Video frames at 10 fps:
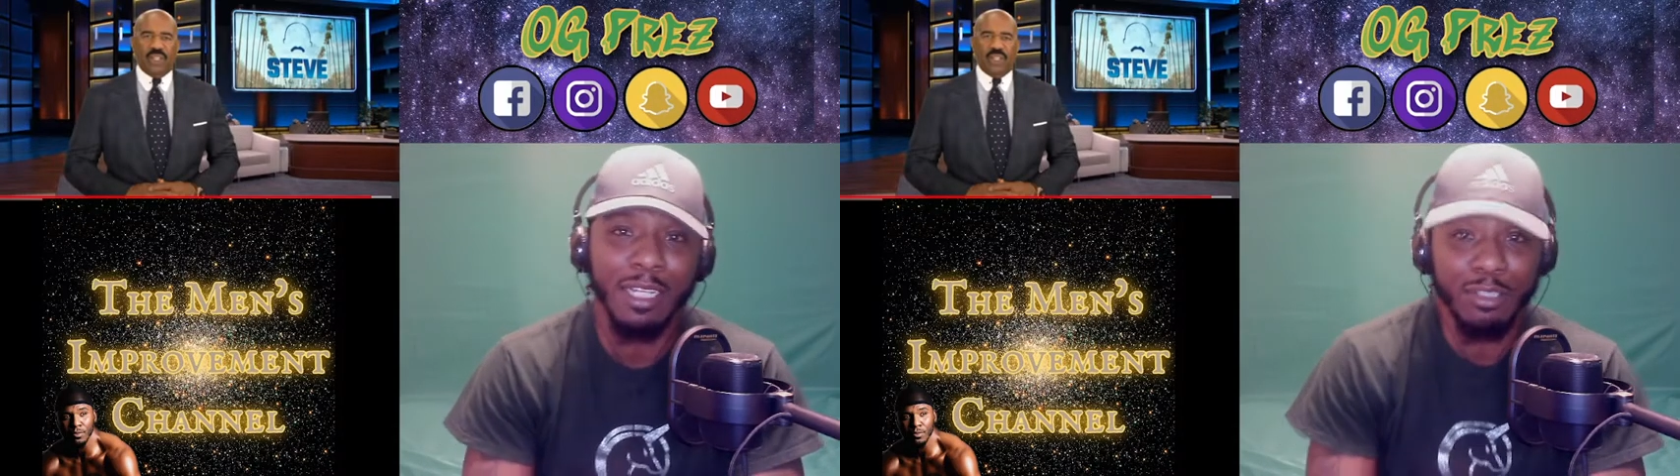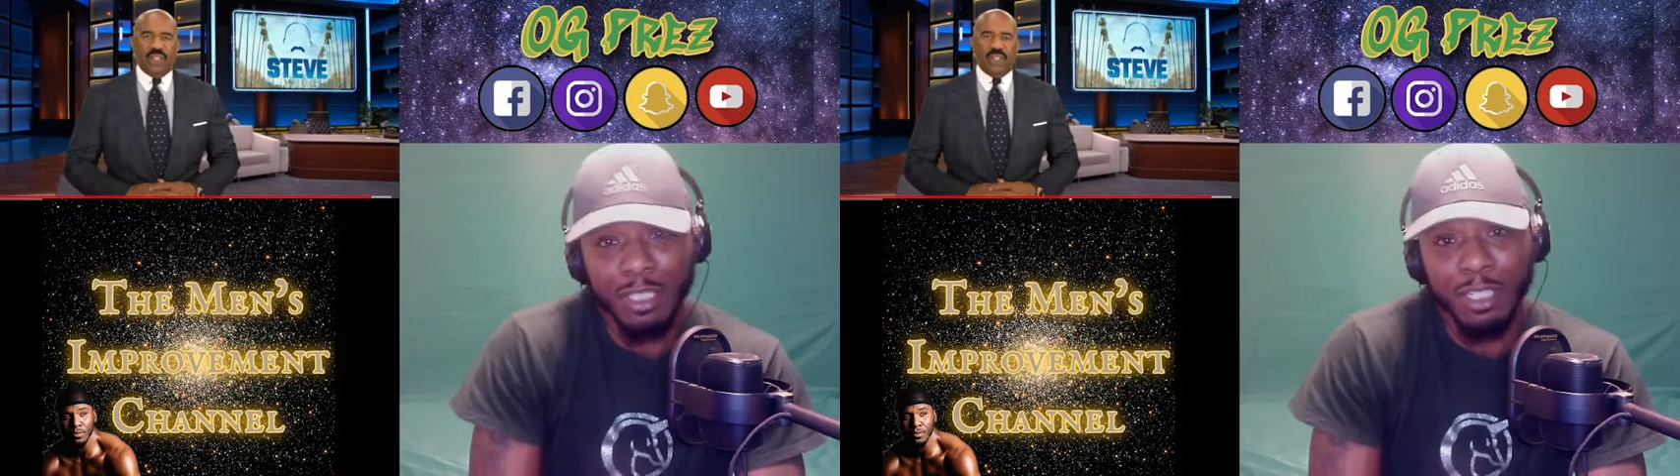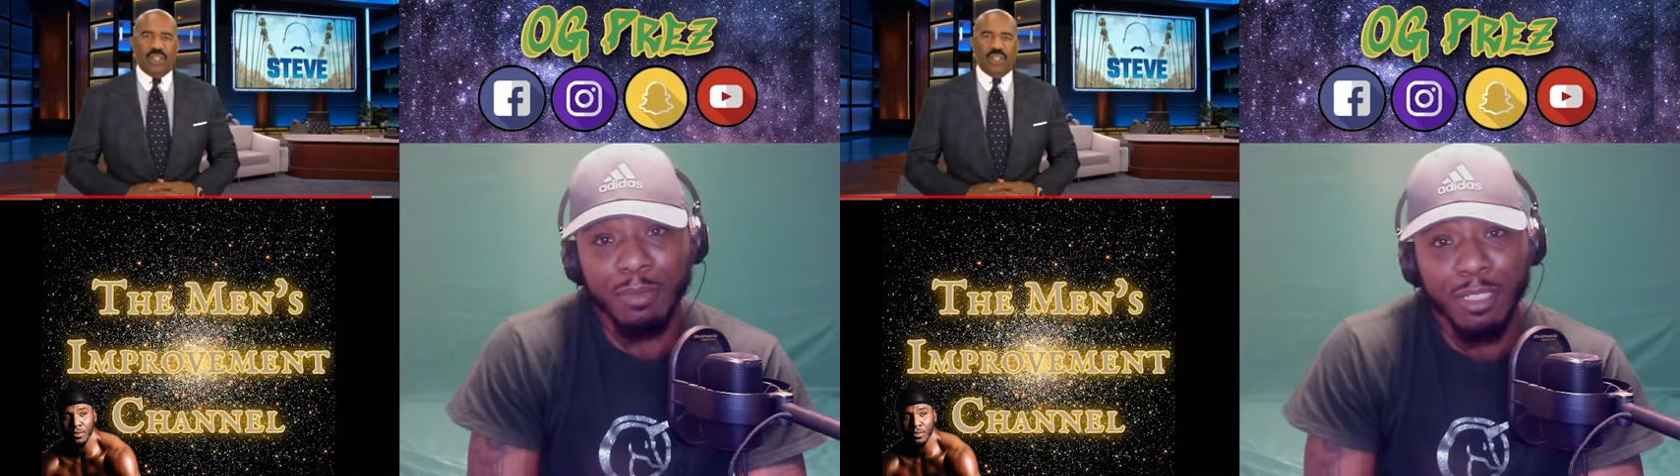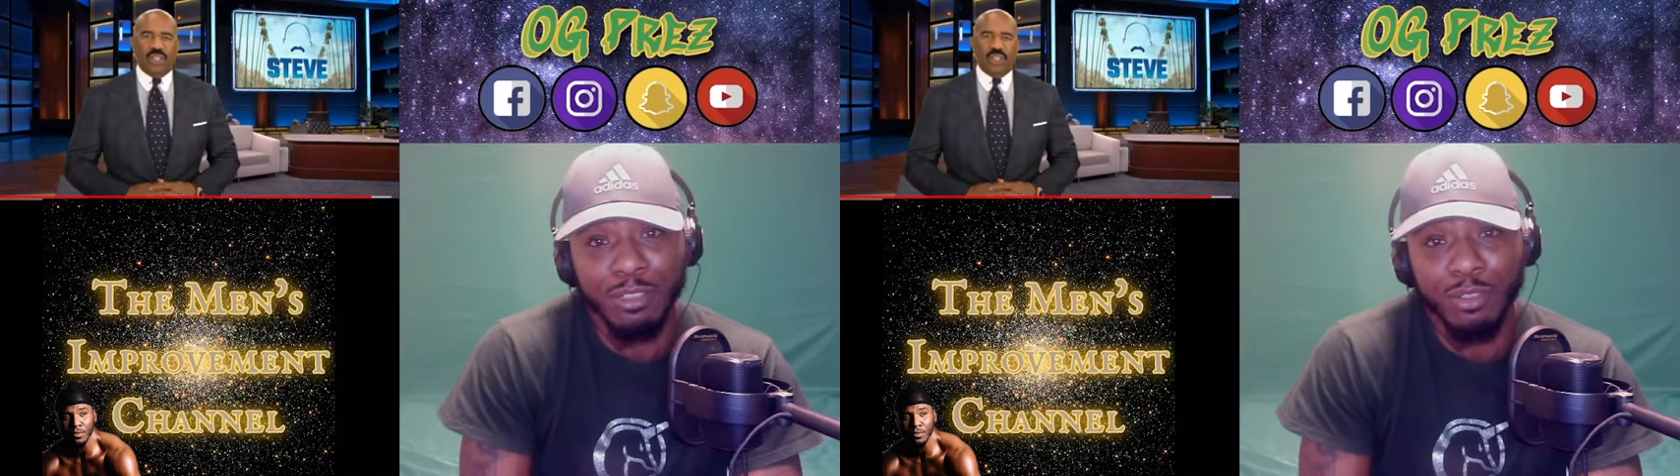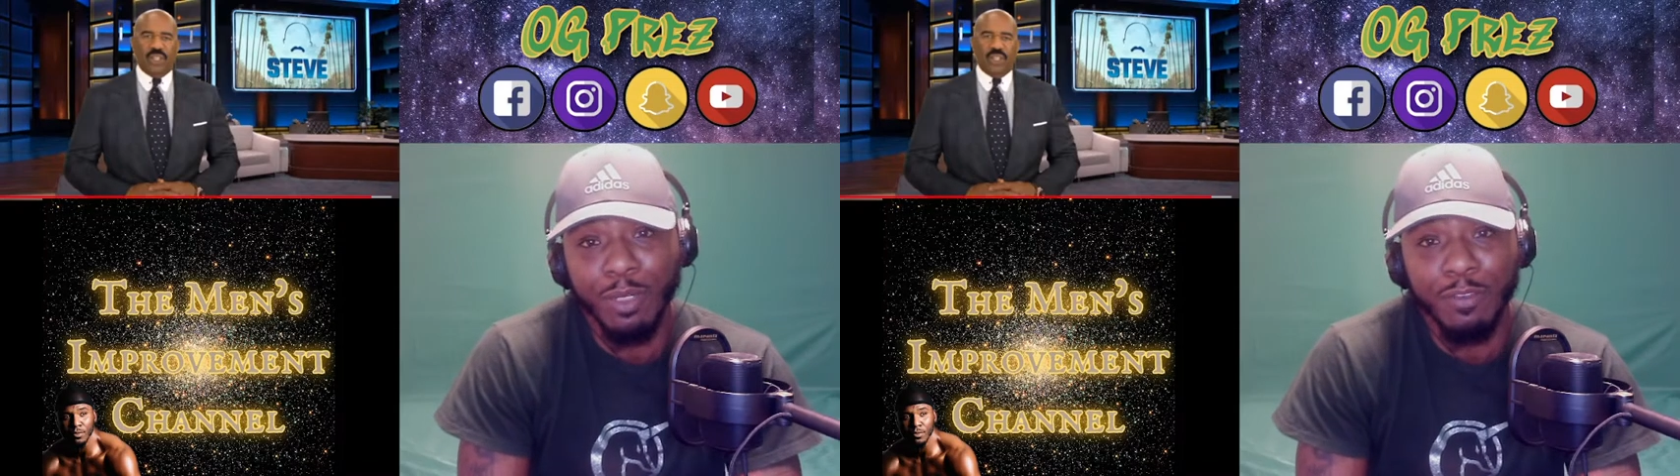You should be
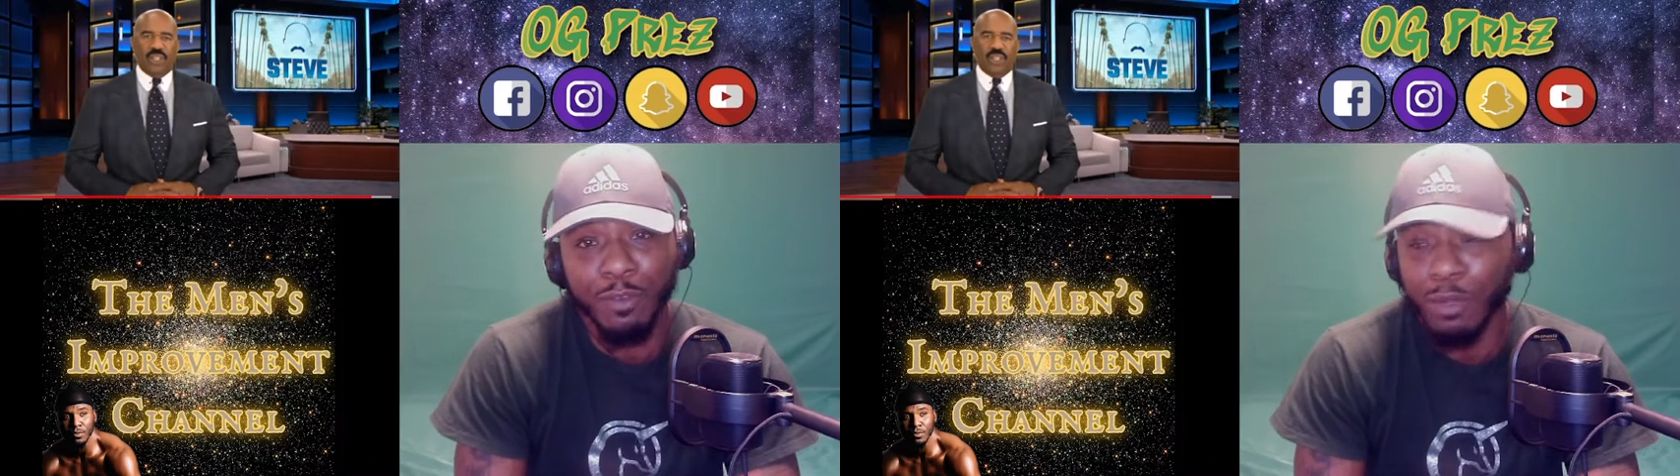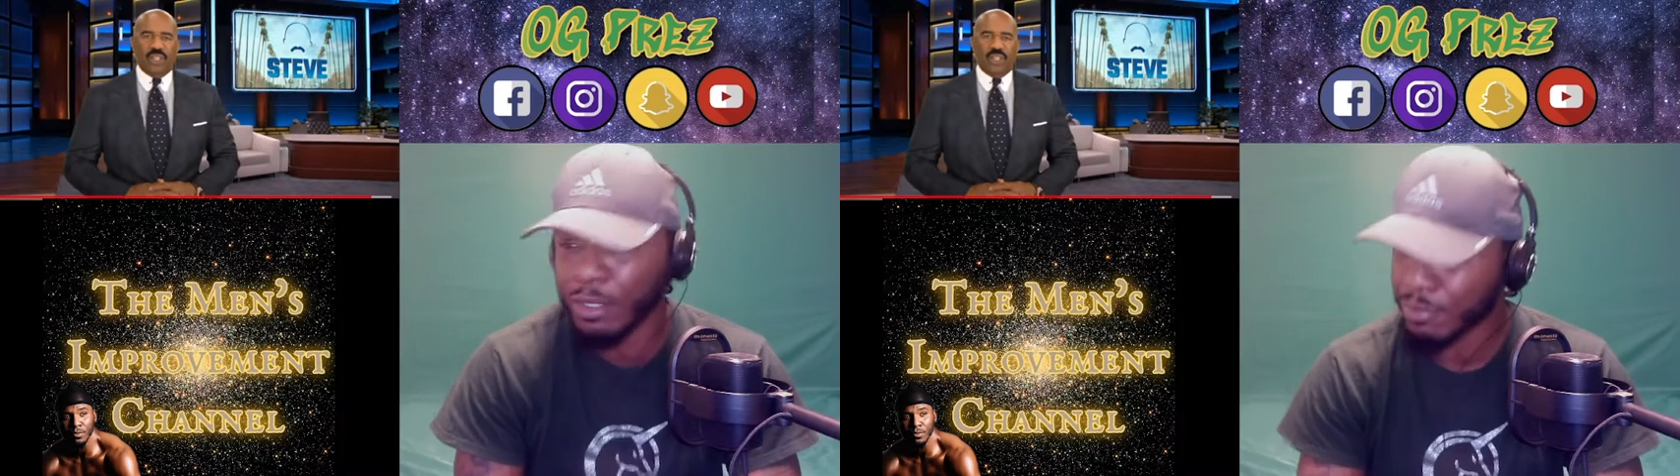24,